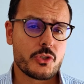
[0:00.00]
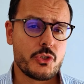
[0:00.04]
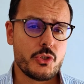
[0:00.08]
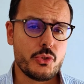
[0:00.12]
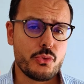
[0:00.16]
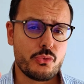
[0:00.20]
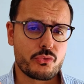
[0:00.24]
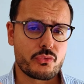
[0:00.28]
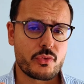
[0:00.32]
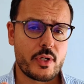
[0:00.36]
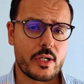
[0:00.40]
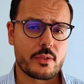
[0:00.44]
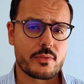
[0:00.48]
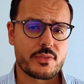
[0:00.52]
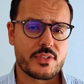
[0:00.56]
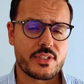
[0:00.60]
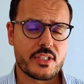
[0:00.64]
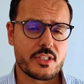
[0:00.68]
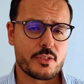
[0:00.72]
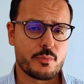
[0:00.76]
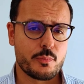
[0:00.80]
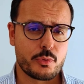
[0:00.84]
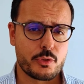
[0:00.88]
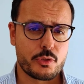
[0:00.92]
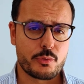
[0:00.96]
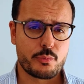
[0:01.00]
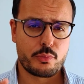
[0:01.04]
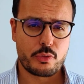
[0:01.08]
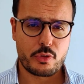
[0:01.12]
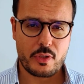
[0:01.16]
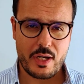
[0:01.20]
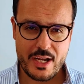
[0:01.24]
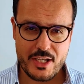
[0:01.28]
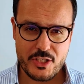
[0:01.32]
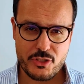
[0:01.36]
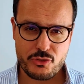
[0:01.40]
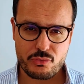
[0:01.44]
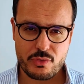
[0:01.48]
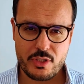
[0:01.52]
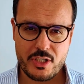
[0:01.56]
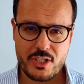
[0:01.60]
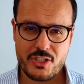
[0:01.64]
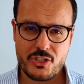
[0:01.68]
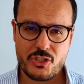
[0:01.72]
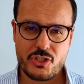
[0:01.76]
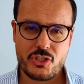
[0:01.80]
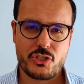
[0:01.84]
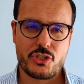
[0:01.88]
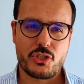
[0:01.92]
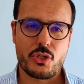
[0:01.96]
2 fragrances per price
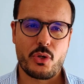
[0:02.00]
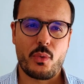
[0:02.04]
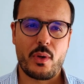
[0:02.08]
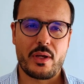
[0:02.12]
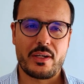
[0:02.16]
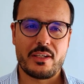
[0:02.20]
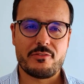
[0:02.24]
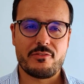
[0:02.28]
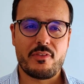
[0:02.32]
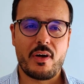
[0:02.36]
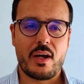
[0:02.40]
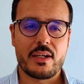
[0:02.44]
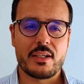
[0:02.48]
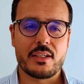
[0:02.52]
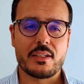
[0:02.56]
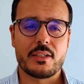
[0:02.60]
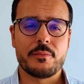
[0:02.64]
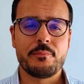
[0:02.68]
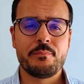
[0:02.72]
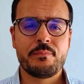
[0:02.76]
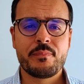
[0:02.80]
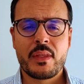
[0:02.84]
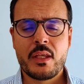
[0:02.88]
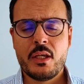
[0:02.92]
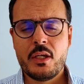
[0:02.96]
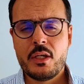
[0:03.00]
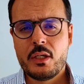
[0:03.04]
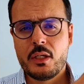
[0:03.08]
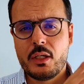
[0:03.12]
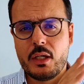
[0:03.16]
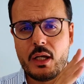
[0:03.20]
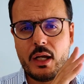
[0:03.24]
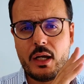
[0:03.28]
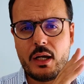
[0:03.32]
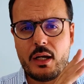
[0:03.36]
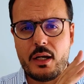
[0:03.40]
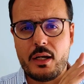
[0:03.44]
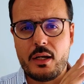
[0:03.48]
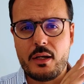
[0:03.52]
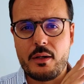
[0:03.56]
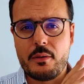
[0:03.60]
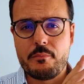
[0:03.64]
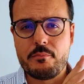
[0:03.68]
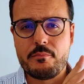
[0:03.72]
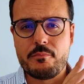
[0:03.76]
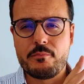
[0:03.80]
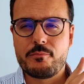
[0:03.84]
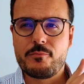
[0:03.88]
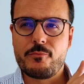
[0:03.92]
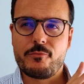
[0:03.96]
range. So I divided
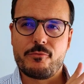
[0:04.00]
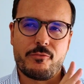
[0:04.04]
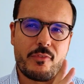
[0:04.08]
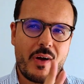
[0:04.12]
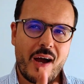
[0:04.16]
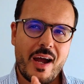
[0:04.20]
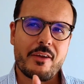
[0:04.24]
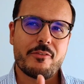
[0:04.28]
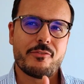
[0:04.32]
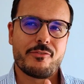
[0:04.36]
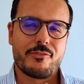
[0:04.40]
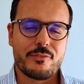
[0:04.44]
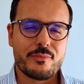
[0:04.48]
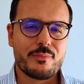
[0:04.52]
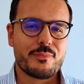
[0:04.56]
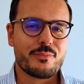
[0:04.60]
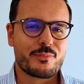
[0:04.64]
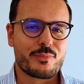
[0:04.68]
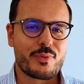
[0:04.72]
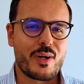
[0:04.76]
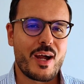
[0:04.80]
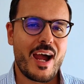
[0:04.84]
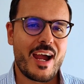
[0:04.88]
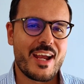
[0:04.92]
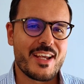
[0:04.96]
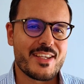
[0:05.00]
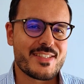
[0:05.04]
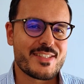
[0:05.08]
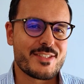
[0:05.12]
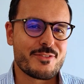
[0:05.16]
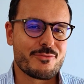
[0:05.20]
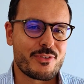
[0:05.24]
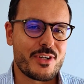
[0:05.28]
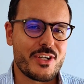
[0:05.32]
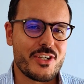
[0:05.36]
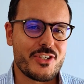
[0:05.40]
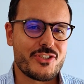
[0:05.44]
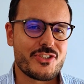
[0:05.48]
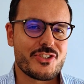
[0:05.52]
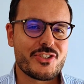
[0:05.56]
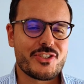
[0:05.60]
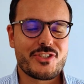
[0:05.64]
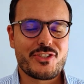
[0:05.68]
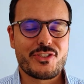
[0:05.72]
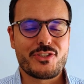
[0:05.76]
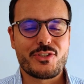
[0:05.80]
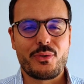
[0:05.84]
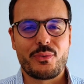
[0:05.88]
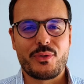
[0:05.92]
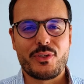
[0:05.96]
5 price
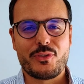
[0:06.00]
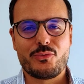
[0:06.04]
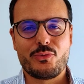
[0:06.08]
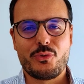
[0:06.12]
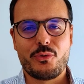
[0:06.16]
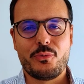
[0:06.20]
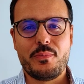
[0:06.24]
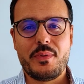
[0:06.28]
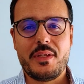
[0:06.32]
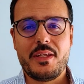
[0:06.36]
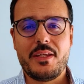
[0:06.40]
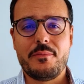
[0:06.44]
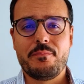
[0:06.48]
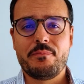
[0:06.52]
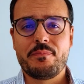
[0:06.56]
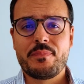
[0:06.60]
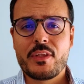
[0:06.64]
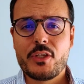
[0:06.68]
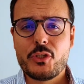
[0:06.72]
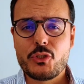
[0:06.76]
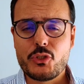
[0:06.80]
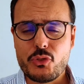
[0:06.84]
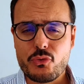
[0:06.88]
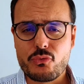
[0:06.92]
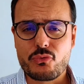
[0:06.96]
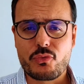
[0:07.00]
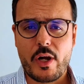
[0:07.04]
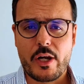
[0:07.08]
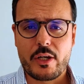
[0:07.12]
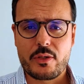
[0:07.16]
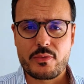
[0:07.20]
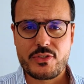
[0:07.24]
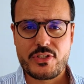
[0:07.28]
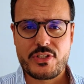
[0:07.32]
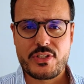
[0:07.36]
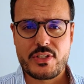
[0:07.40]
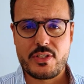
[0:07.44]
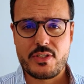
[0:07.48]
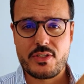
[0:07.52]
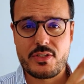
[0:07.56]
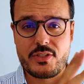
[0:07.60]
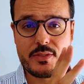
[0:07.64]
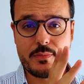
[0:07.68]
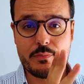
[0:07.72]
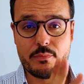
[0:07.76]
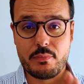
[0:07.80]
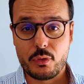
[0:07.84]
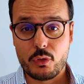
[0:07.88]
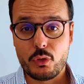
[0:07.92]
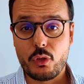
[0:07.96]
ranges, so it will be 2 fragrances
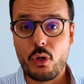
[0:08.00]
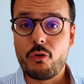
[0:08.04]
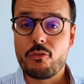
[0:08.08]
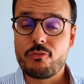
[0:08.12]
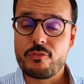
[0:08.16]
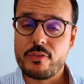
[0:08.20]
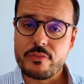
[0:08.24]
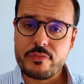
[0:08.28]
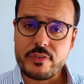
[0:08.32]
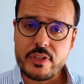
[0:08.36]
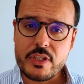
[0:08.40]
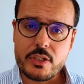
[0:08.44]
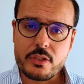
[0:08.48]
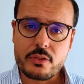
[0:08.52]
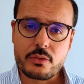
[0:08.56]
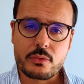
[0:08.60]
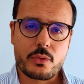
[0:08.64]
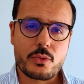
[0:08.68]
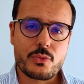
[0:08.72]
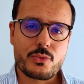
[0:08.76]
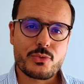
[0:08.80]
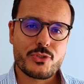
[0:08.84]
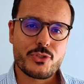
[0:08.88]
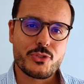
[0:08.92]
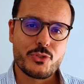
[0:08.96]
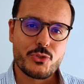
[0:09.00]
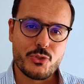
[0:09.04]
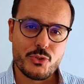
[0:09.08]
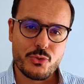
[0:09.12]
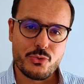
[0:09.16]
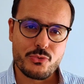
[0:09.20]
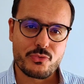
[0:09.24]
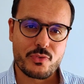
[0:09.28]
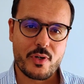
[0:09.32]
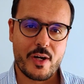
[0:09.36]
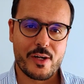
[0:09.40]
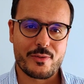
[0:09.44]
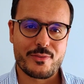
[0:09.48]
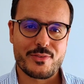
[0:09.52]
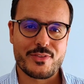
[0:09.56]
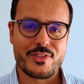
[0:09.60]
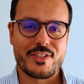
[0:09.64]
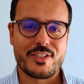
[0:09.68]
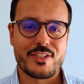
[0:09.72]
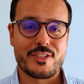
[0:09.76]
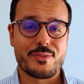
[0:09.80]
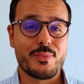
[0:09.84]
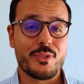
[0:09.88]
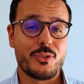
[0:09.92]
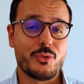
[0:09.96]
below 50 euros, 2
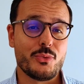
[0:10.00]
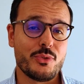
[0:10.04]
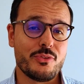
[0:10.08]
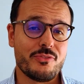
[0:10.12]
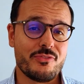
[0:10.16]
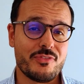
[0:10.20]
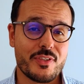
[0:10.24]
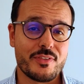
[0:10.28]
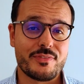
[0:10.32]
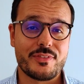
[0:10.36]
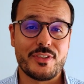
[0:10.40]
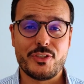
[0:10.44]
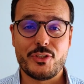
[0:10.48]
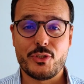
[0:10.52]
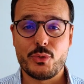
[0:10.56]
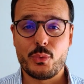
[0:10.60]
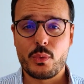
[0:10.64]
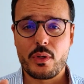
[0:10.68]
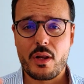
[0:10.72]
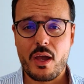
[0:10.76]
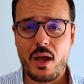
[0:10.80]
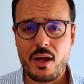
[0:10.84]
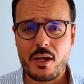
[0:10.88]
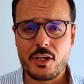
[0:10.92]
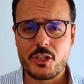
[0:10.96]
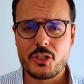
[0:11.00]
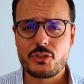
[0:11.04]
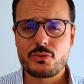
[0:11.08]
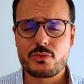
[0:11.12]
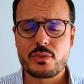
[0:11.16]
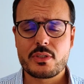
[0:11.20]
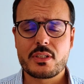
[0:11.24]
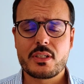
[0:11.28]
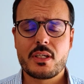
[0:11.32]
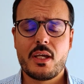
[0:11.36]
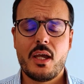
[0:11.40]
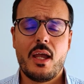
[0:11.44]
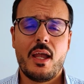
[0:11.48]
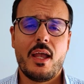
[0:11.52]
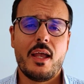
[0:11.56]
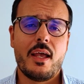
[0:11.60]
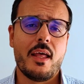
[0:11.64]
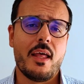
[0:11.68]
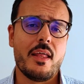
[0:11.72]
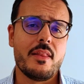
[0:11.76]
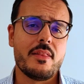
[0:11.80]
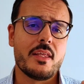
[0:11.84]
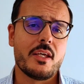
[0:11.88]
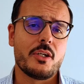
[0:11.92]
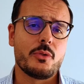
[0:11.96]
fragrances between 50 to 100,
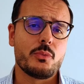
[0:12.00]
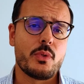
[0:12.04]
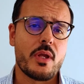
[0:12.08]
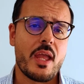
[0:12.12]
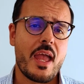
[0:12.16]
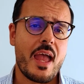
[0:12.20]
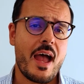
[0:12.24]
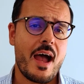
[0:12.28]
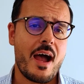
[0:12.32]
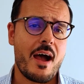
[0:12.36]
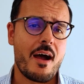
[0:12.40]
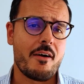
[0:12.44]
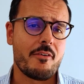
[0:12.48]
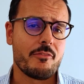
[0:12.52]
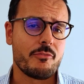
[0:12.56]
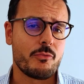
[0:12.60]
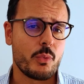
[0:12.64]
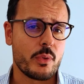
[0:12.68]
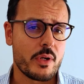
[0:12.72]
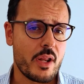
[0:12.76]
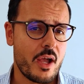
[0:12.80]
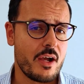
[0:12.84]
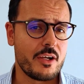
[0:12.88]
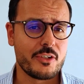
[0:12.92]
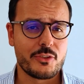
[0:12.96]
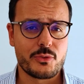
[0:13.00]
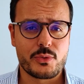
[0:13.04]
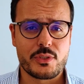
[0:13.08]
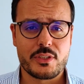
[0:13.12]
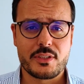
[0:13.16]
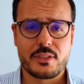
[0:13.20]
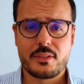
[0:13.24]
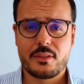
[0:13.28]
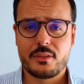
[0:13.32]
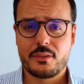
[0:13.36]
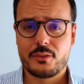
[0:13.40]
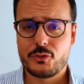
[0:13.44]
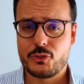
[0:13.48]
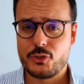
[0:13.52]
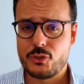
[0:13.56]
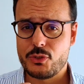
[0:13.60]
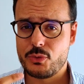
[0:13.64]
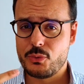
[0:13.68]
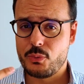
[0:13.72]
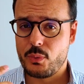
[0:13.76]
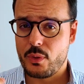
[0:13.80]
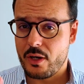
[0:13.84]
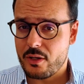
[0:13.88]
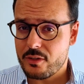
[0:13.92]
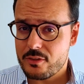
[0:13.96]
and then we have 100
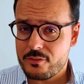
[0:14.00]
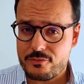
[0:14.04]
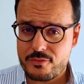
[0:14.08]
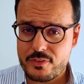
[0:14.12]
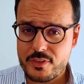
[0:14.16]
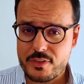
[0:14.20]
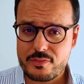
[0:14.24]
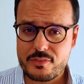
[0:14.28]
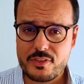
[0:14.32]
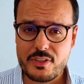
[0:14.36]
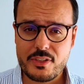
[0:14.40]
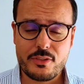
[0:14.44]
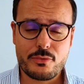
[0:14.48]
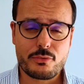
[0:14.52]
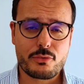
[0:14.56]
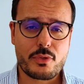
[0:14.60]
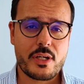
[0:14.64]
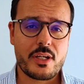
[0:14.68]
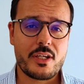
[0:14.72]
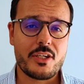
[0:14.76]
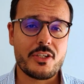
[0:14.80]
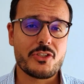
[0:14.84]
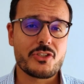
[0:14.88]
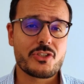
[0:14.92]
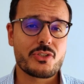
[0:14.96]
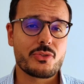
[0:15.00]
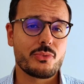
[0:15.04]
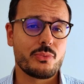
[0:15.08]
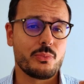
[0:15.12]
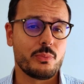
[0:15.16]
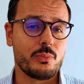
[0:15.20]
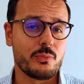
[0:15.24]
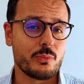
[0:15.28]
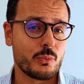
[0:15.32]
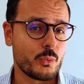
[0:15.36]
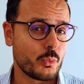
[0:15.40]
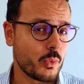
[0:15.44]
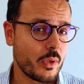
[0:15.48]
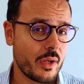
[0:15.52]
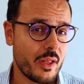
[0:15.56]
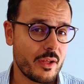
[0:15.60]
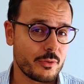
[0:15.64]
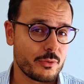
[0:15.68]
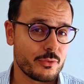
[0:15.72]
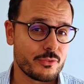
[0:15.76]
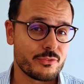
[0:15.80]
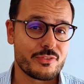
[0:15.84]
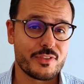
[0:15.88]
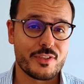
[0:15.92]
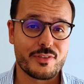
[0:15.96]
to 150 range,
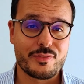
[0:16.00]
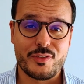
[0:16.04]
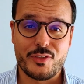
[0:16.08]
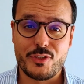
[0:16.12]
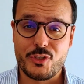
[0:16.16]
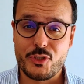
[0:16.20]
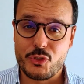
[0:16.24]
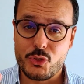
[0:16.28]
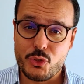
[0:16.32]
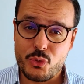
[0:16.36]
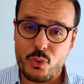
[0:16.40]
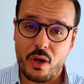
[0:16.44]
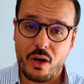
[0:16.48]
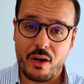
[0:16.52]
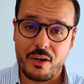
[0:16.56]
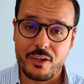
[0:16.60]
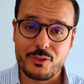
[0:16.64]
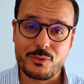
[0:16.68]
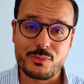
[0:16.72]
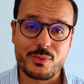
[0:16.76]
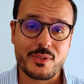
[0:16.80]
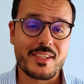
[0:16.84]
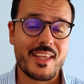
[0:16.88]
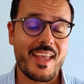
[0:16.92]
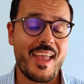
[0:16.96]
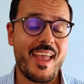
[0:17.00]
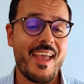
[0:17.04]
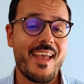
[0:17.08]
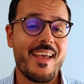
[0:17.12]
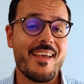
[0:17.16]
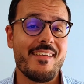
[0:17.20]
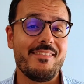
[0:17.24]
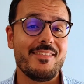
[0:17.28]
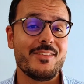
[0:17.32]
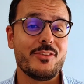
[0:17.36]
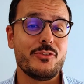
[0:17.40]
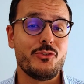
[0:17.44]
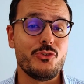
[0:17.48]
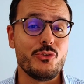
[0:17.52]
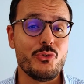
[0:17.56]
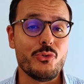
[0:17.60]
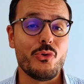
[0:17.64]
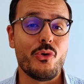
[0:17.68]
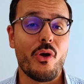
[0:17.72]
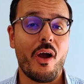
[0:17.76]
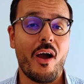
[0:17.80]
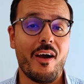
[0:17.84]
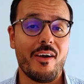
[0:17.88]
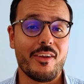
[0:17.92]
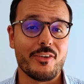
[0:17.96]
150 to 200, and
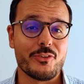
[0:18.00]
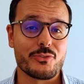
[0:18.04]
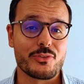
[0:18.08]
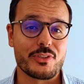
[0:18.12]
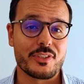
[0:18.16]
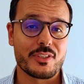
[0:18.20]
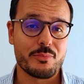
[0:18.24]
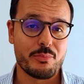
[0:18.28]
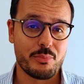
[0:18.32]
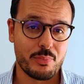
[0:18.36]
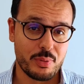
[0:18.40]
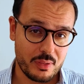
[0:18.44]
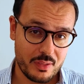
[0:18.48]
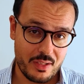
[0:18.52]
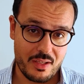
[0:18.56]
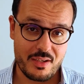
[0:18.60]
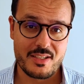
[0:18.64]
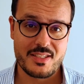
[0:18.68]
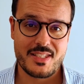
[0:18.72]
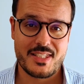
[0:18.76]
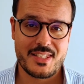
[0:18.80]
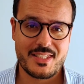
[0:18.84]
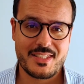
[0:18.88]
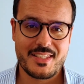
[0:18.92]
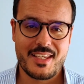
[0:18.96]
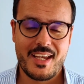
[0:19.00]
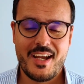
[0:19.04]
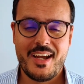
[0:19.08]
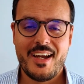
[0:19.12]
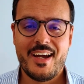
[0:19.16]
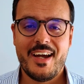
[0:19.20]
200 plus.